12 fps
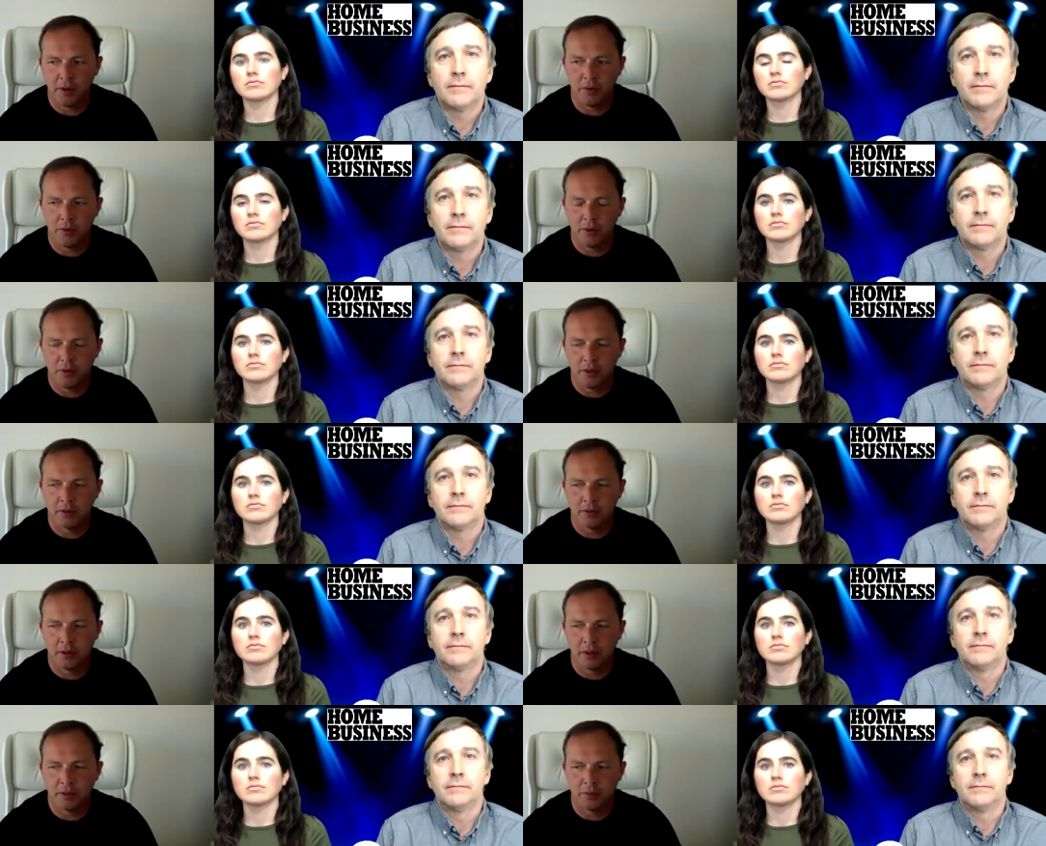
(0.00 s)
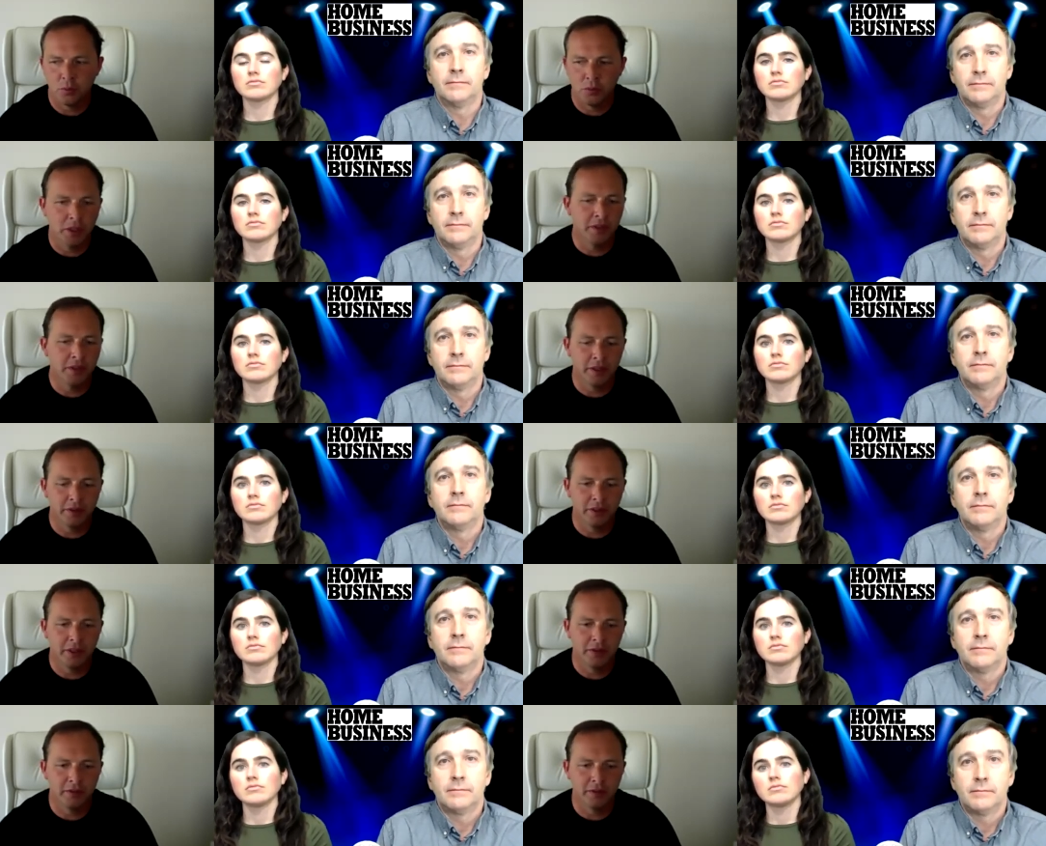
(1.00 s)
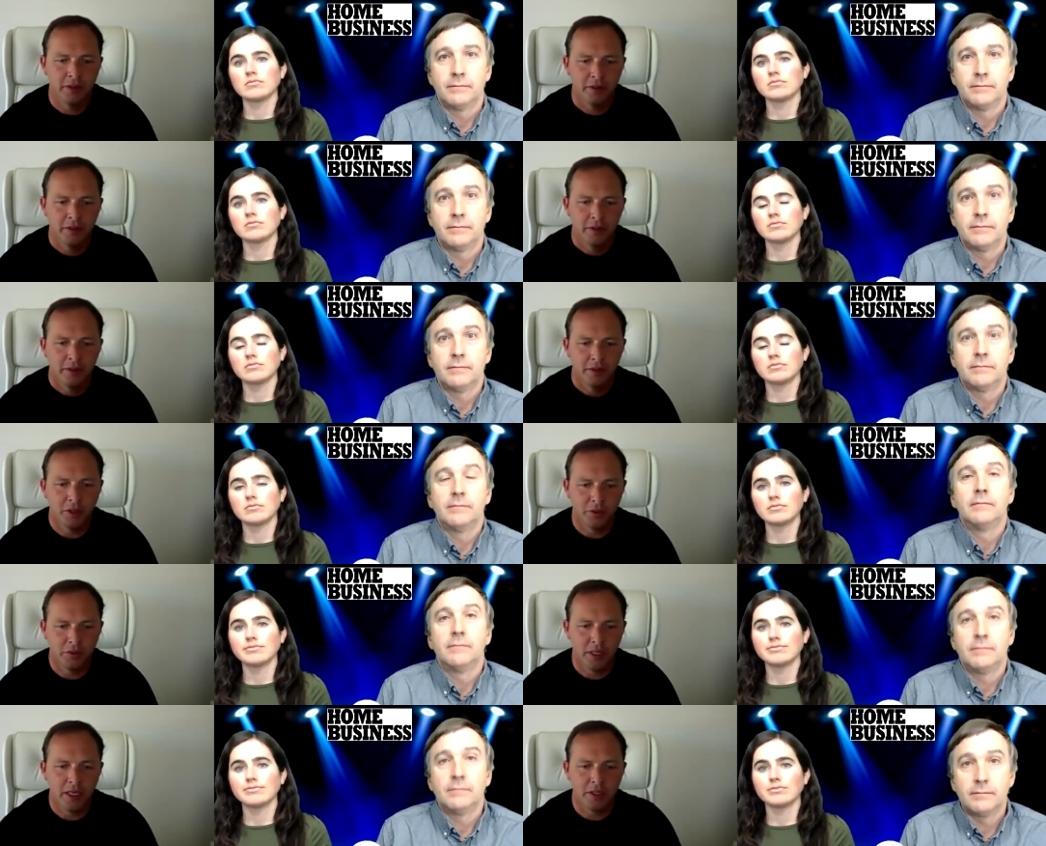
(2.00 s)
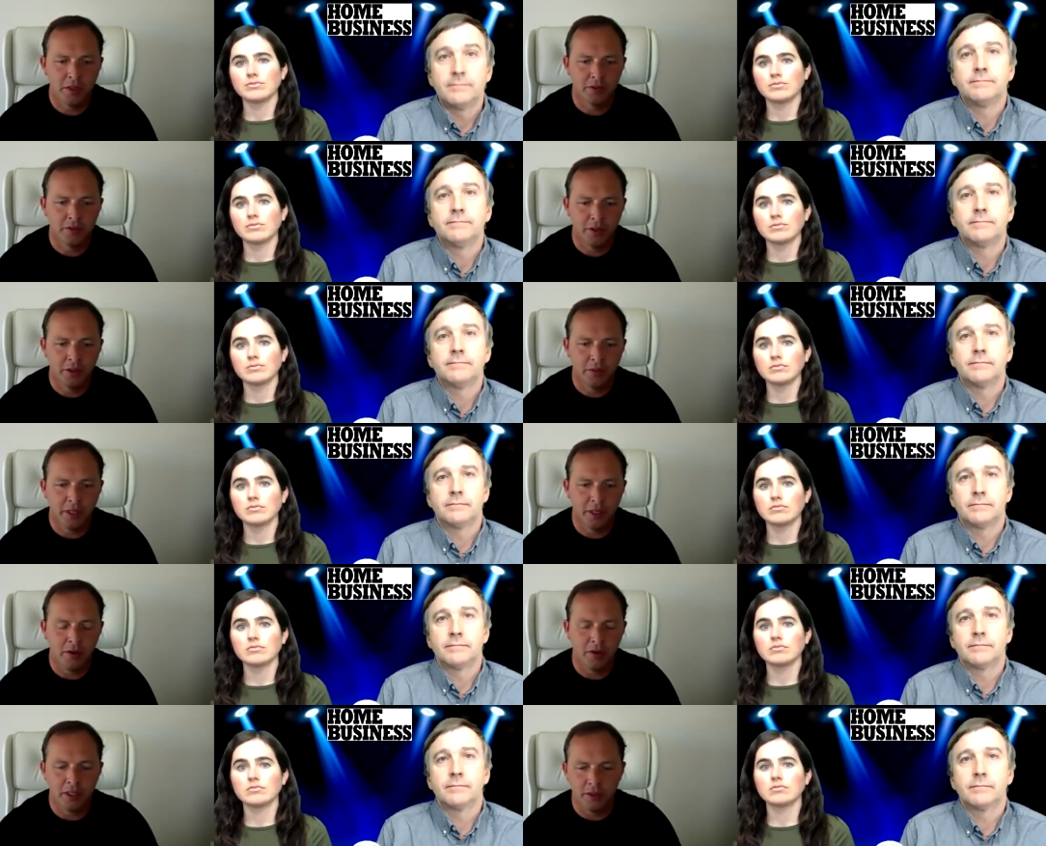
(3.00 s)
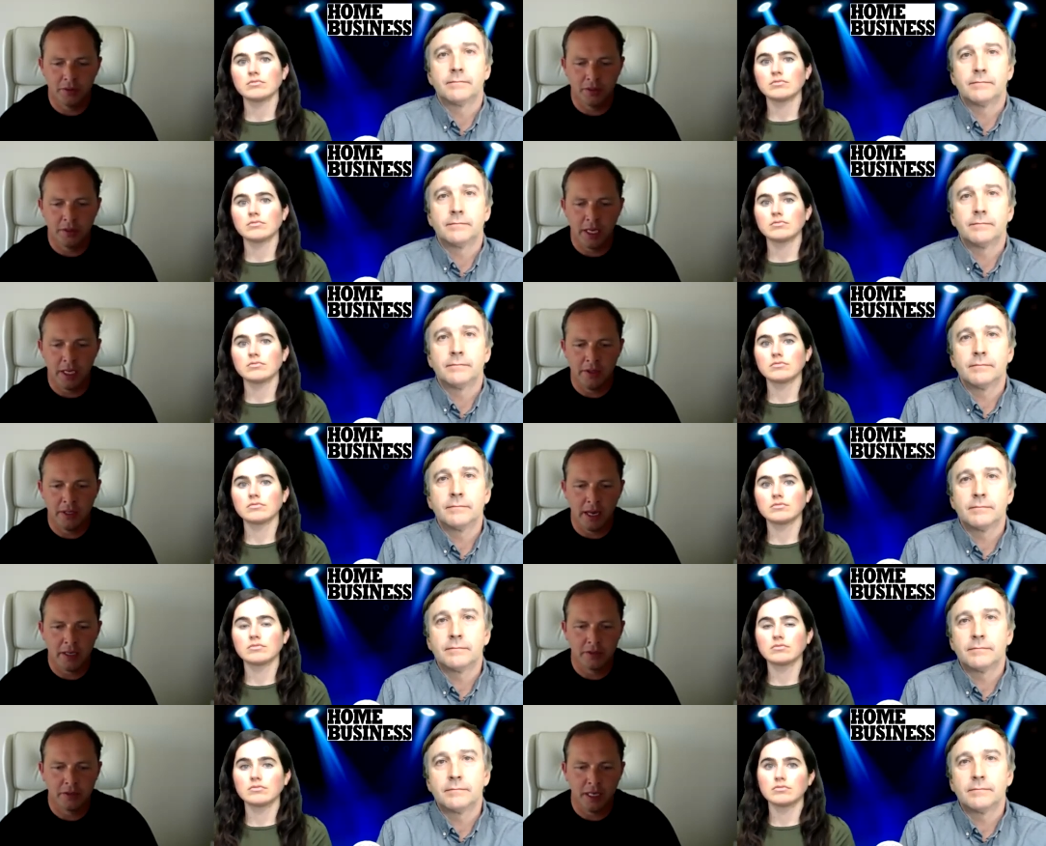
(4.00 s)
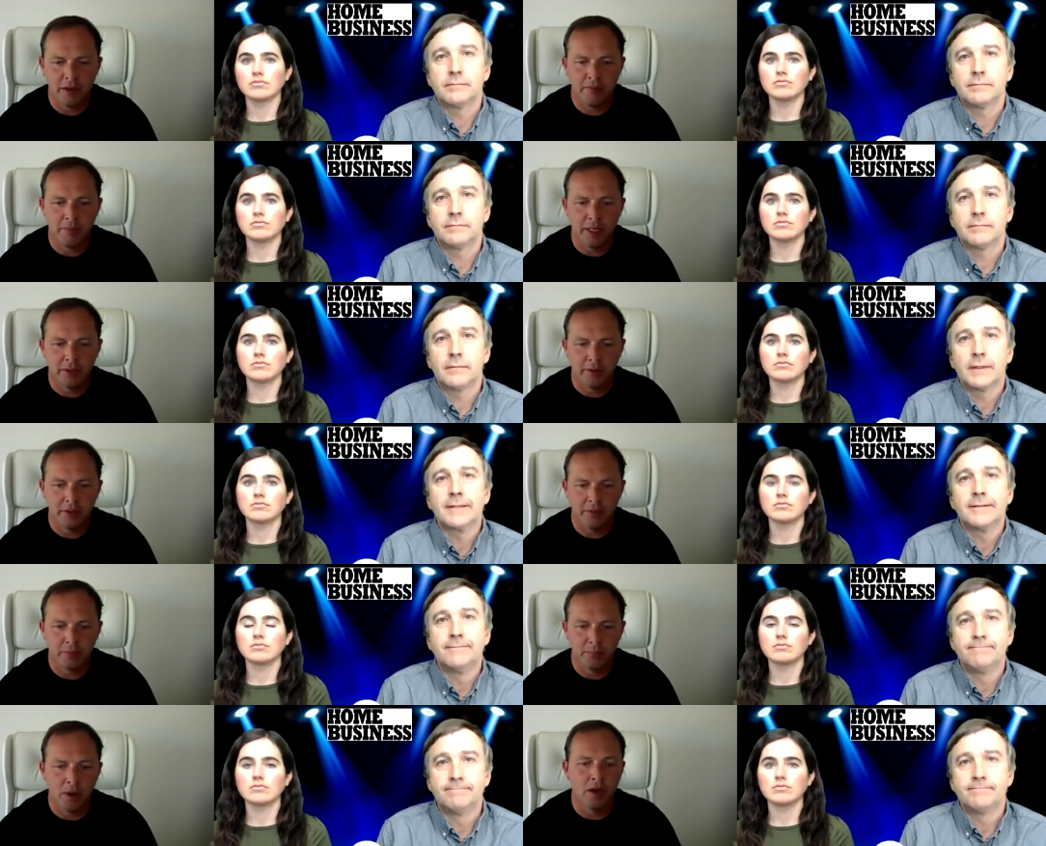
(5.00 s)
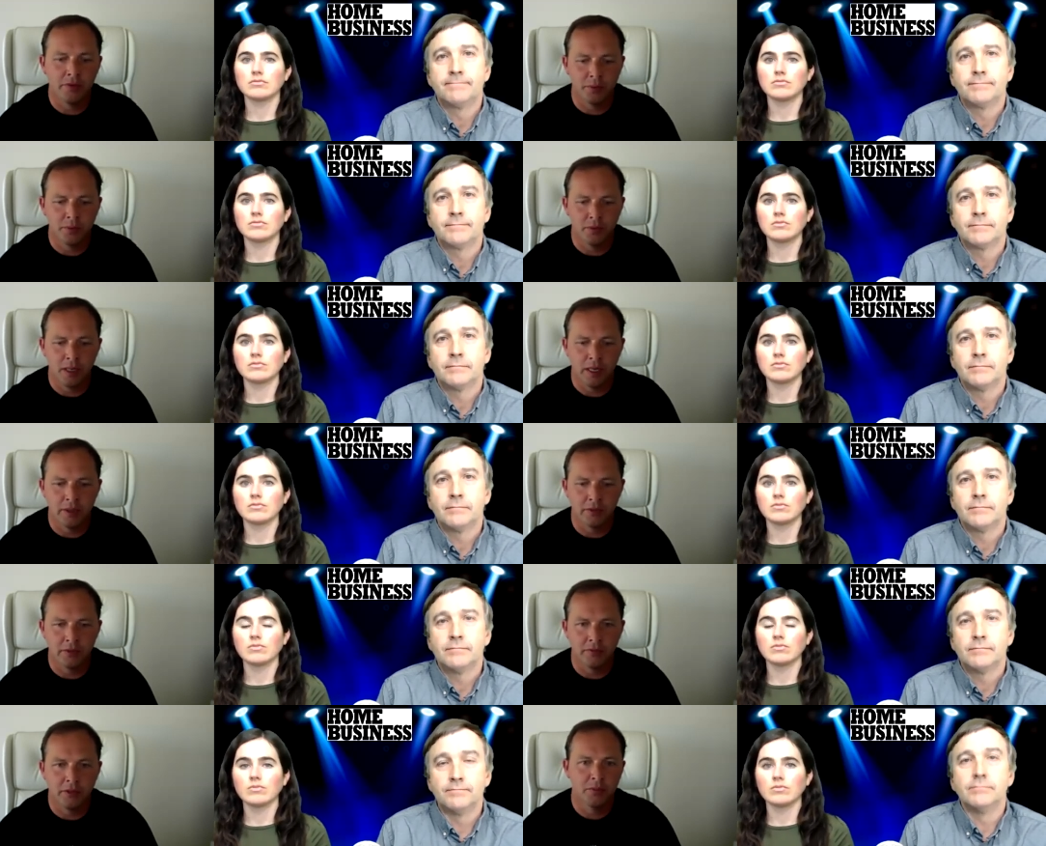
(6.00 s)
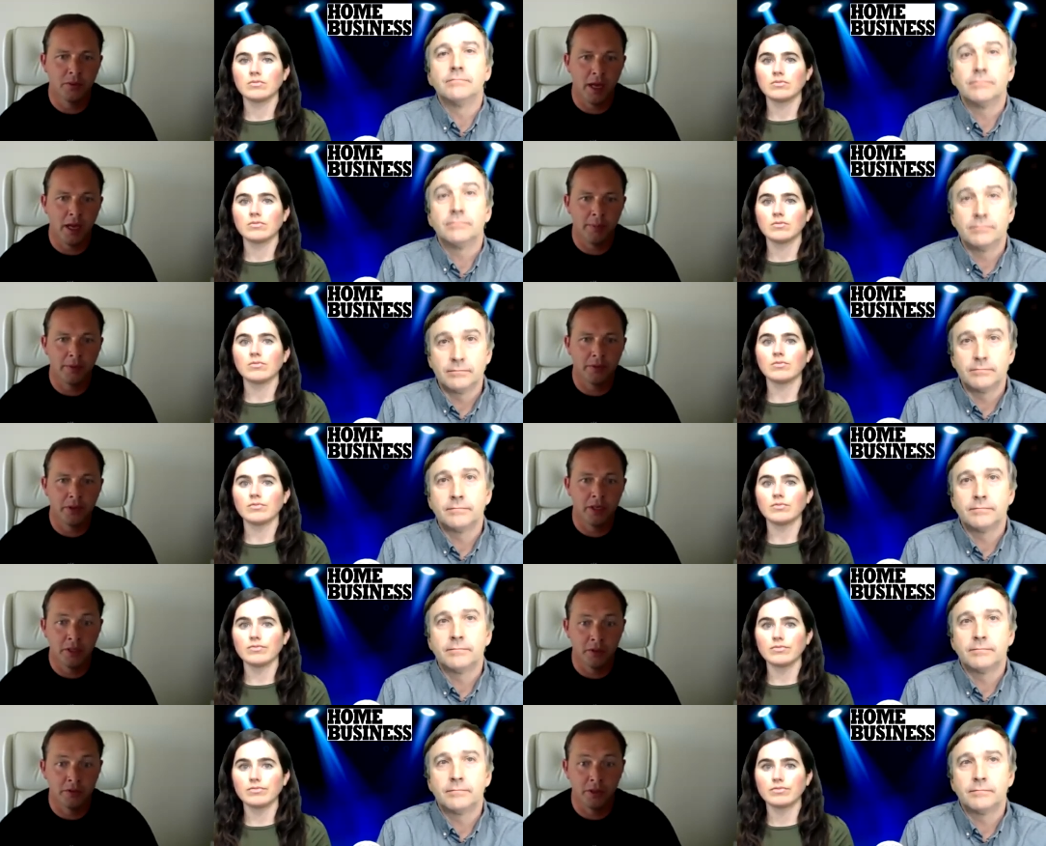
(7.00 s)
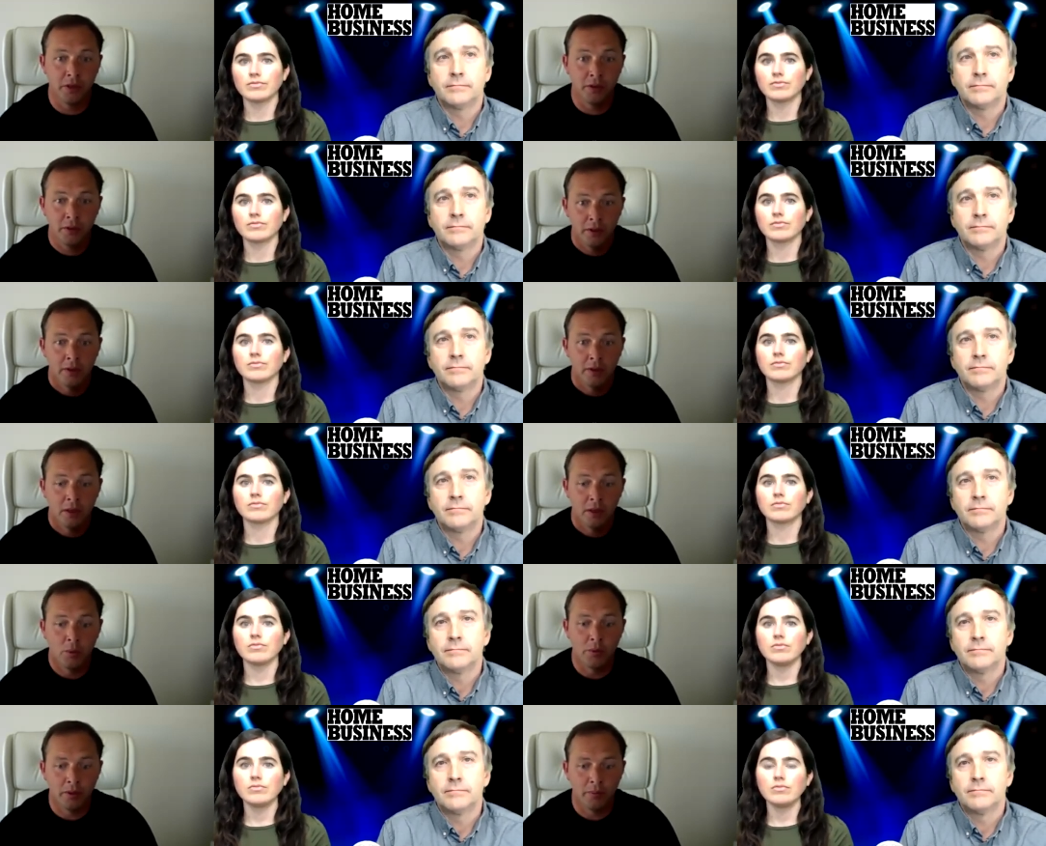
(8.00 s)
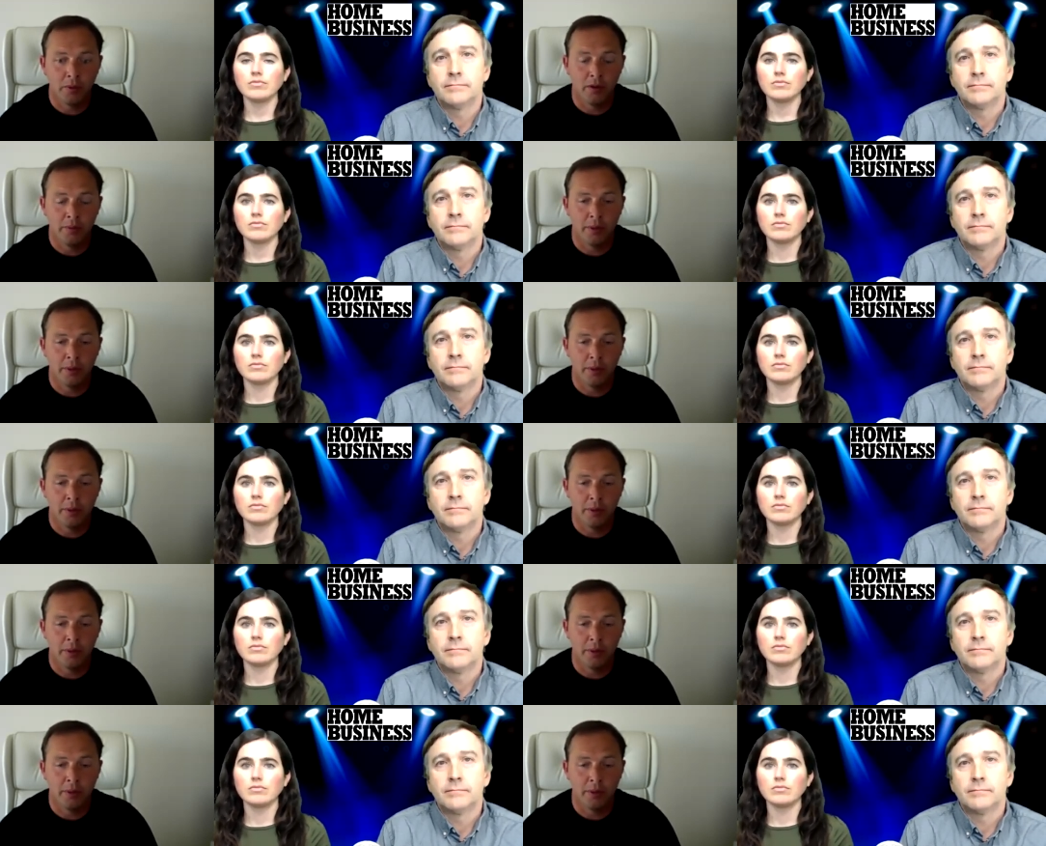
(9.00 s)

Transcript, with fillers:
Speaker 1: all the things that didn't exist, you know, 10 years ago that are here today that actually have made this possible, right? Because if this would have happened 10 years ago, we would have probably been